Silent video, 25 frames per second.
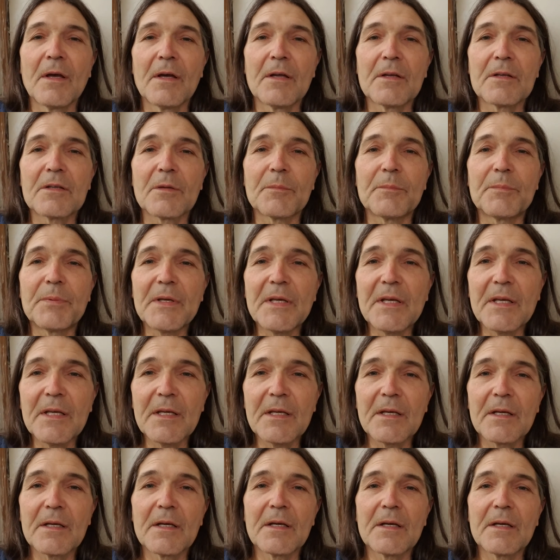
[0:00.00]
To
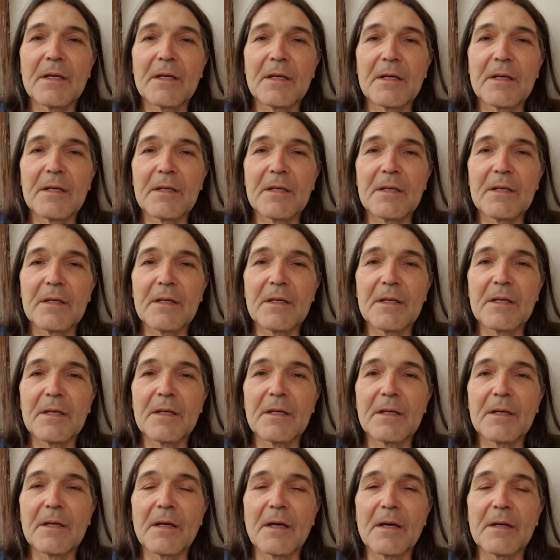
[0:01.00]
be
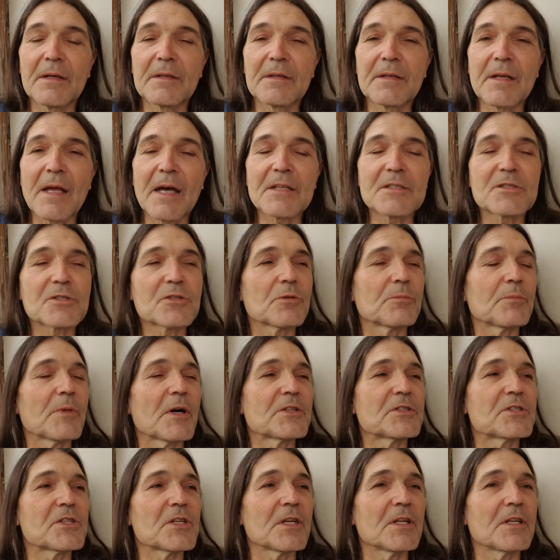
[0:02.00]
not so
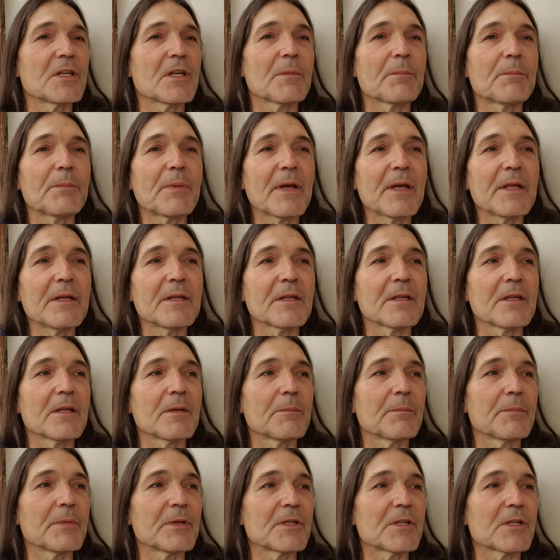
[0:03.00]
much independent,
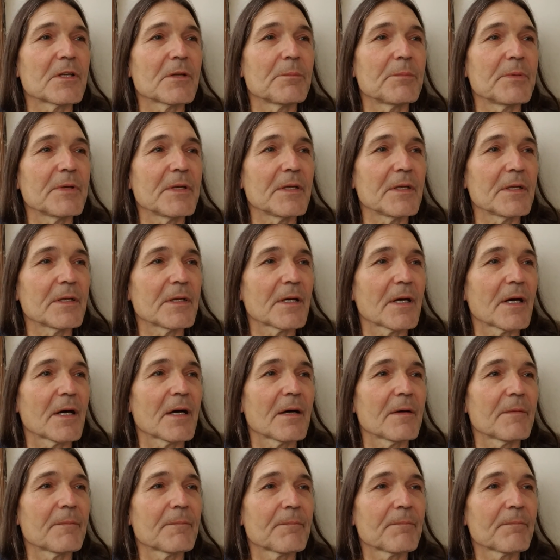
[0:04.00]
but to be
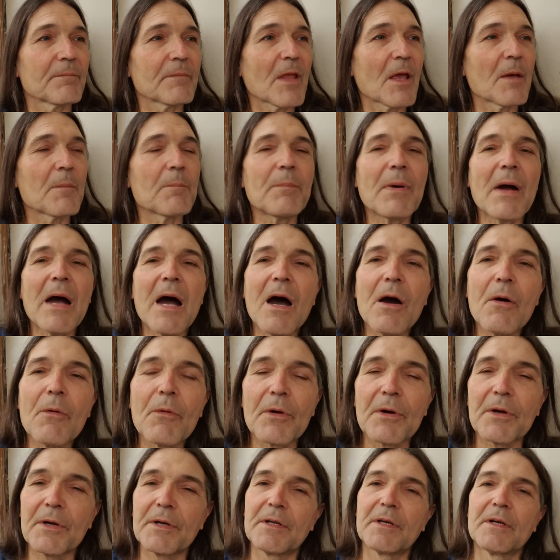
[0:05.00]

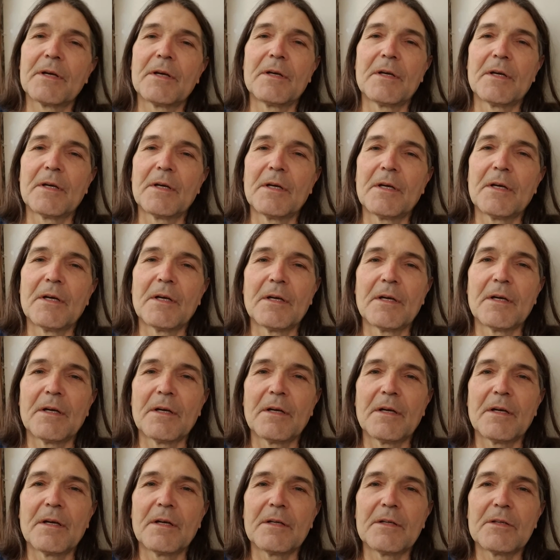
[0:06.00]
empowered
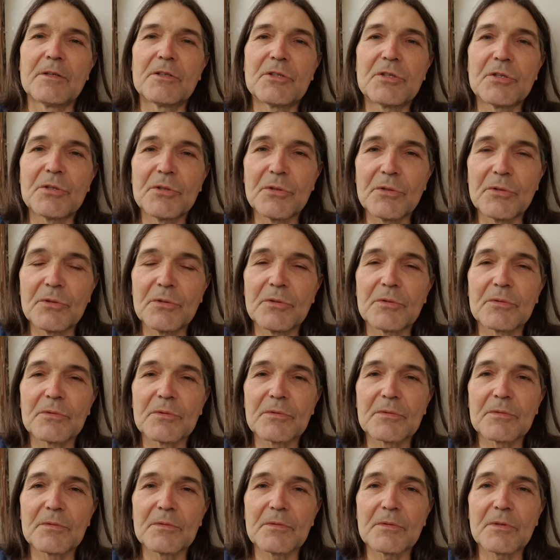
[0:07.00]
to,
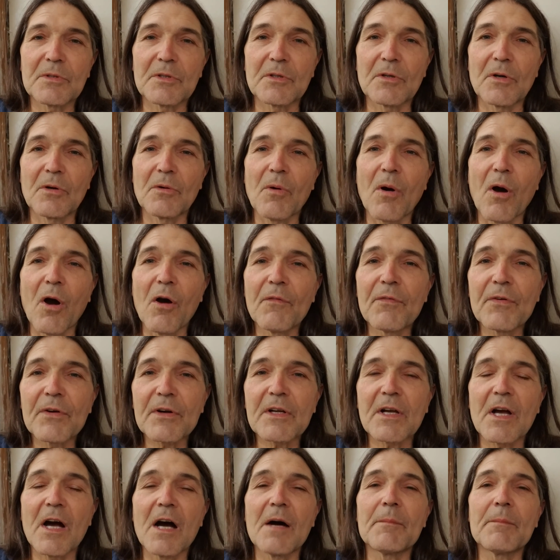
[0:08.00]
you know,
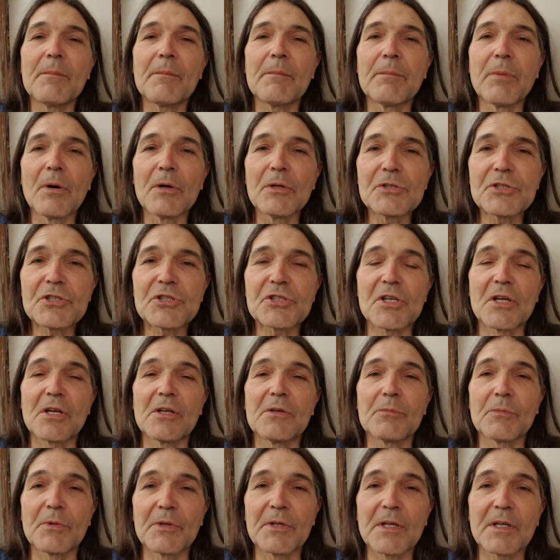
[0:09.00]
overcome
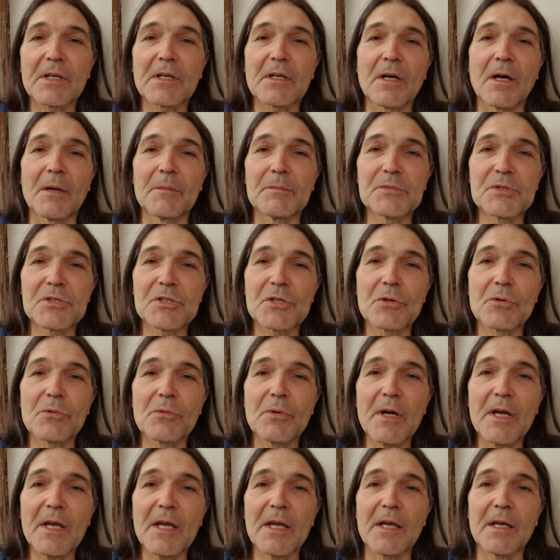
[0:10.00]
bullshit when it comes your
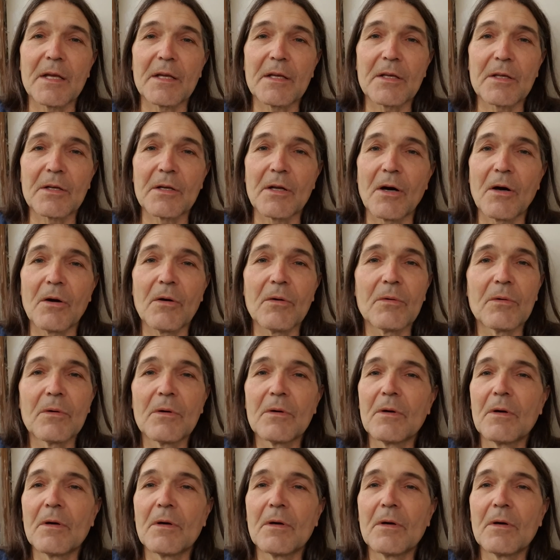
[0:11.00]
way, you know?